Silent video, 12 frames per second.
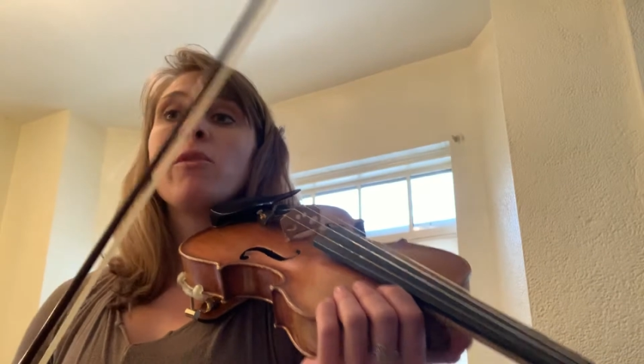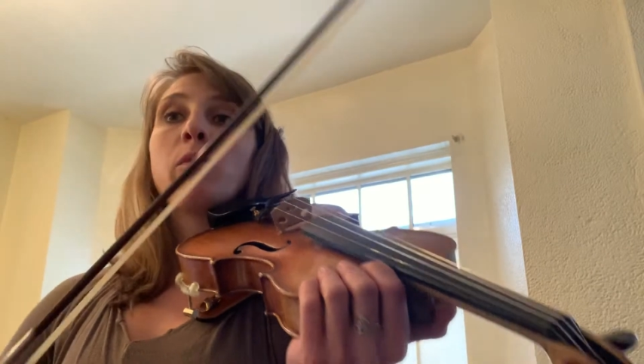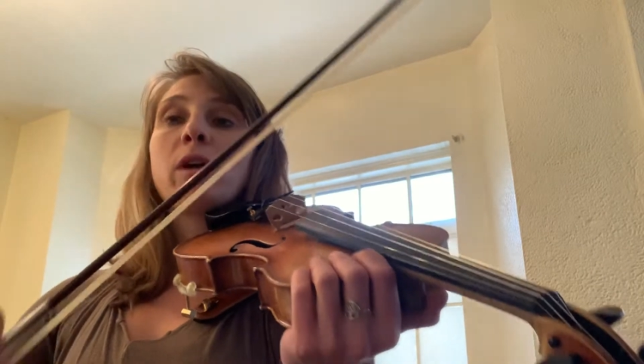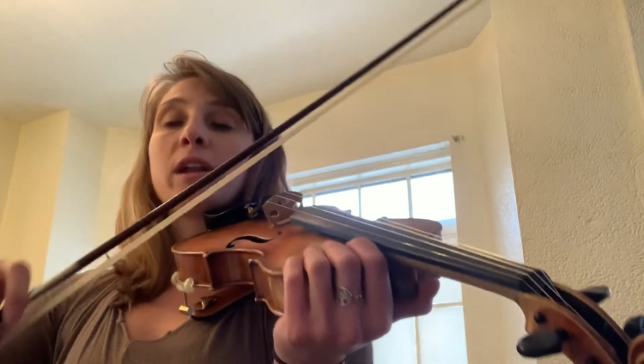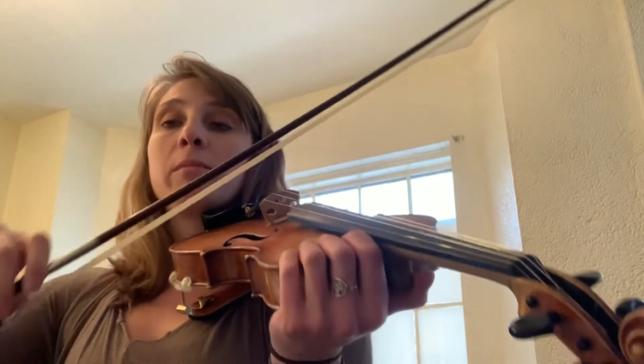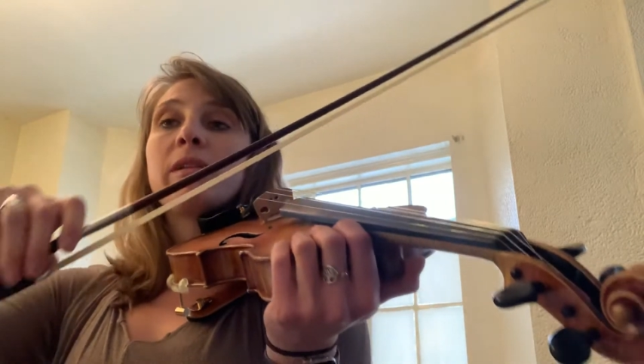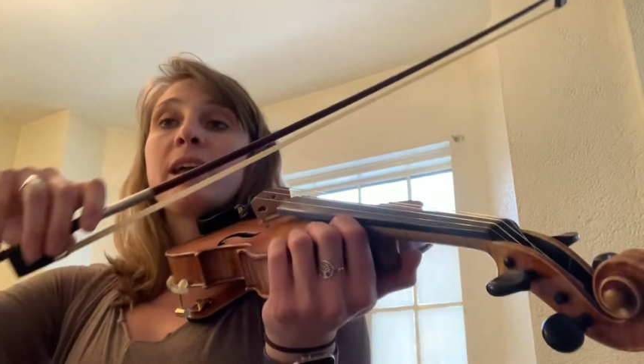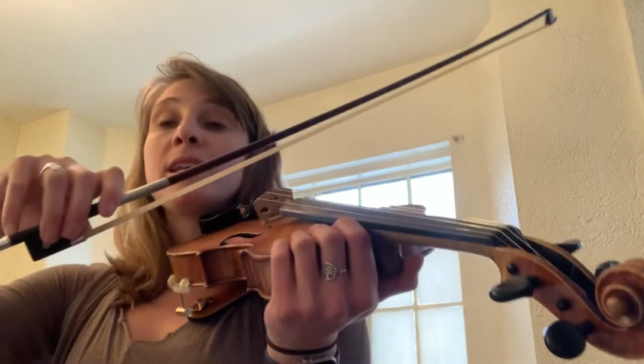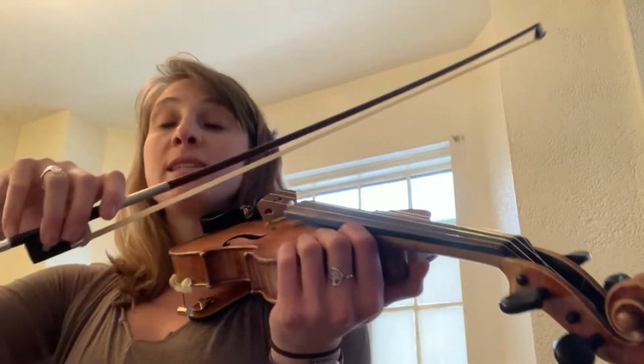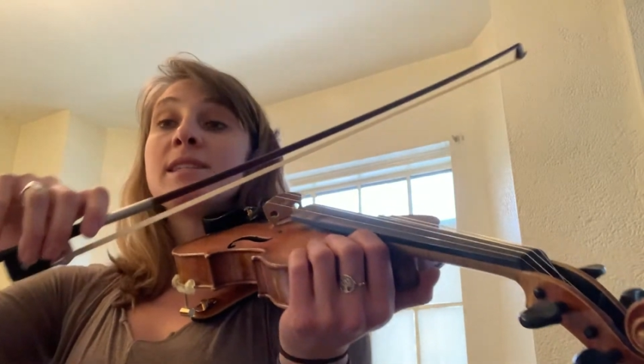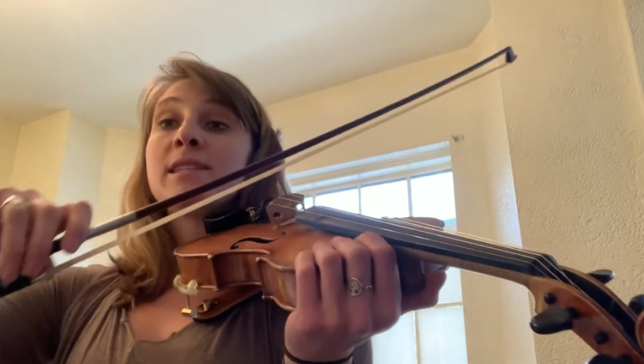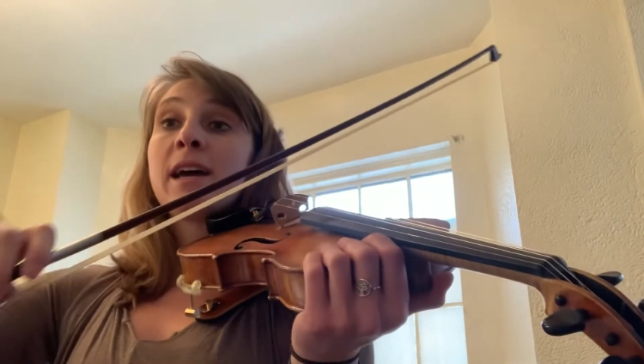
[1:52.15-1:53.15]
We're going to
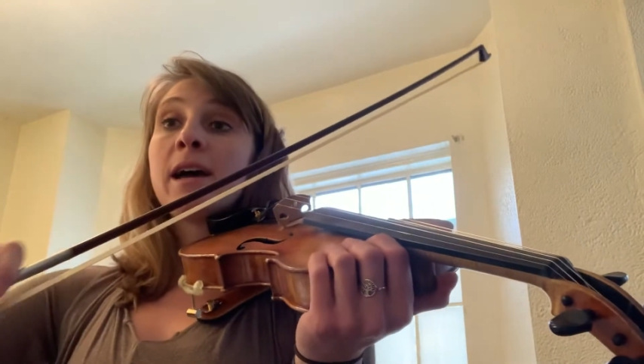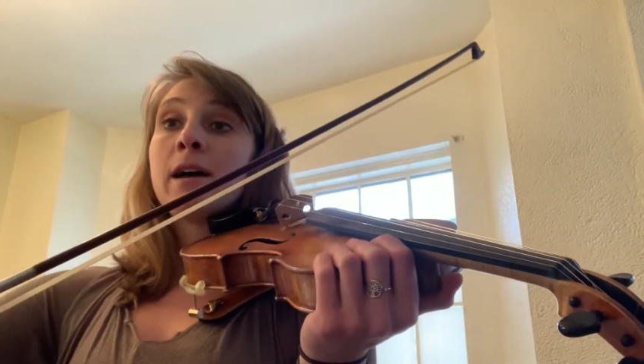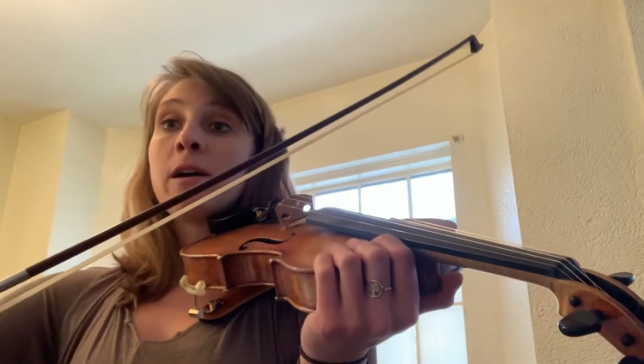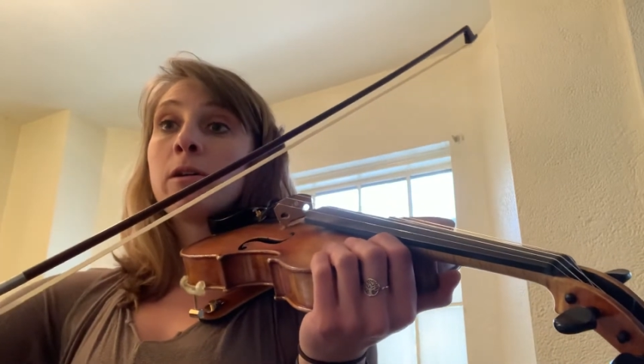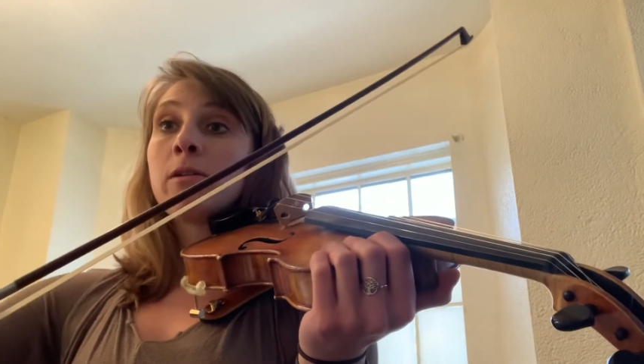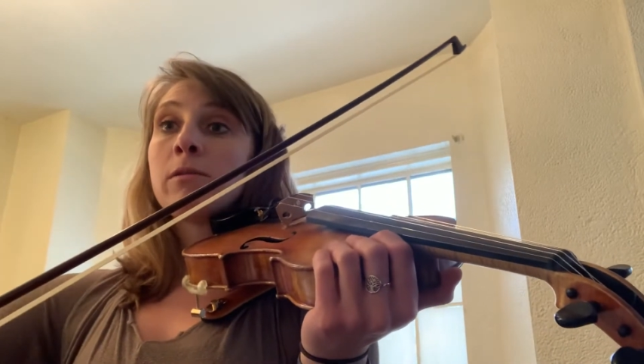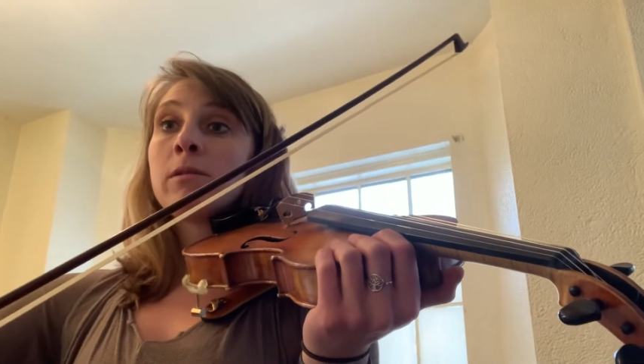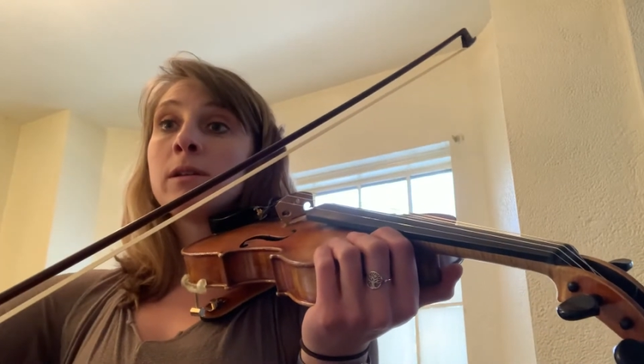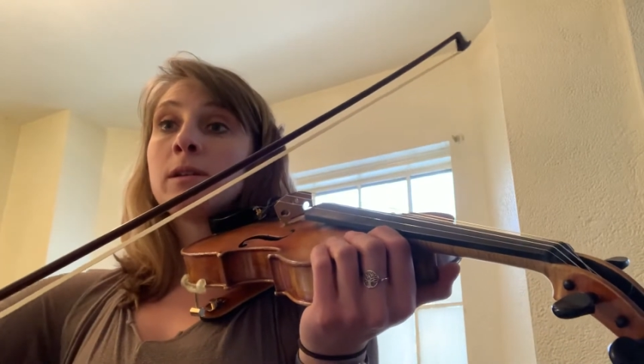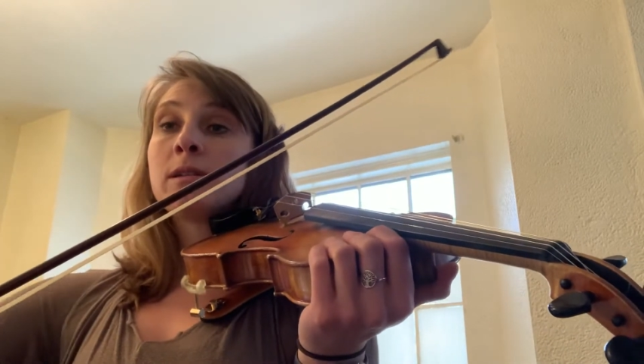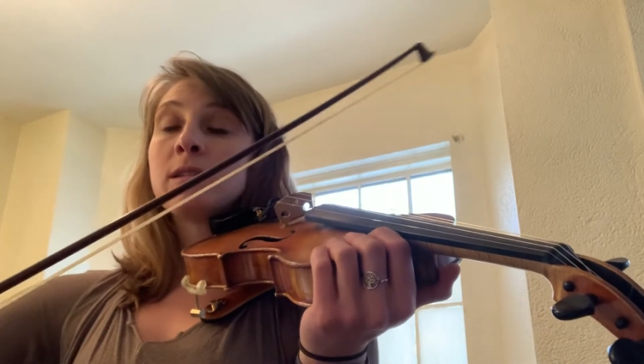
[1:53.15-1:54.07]
play down,